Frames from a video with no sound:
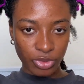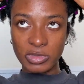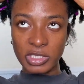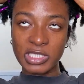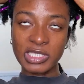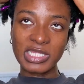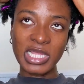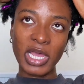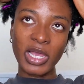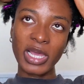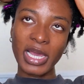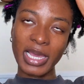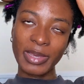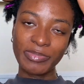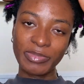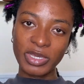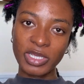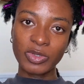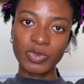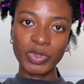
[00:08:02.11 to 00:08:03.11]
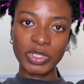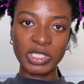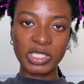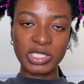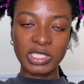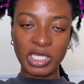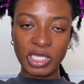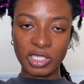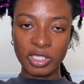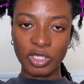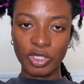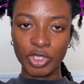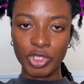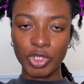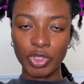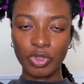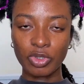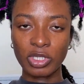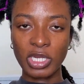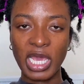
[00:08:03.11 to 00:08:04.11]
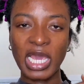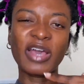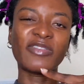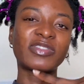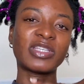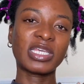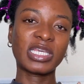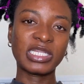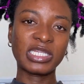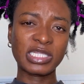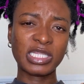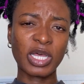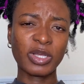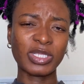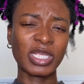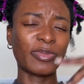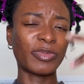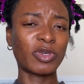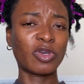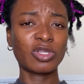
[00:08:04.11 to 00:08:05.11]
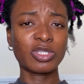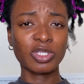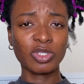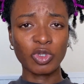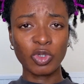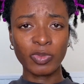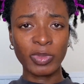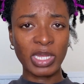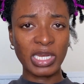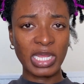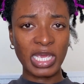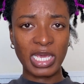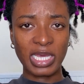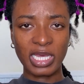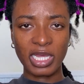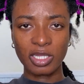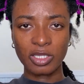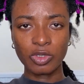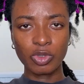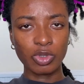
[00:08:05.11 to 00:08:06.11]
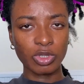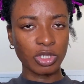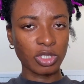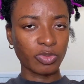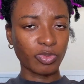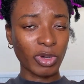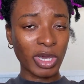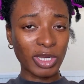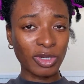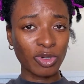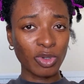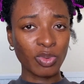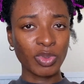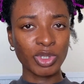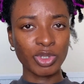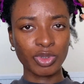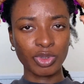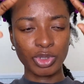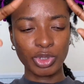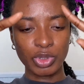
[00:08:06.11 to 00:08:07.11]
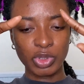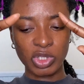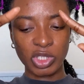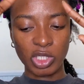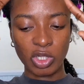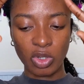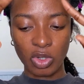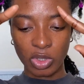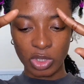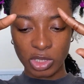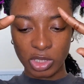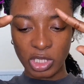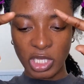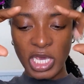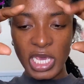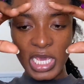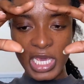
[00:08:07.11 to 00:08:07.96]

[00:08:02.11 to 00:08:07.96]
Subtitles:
The style I made with this extension, I have taken it out, and because it's human hair I can use it, but I don't want to use it because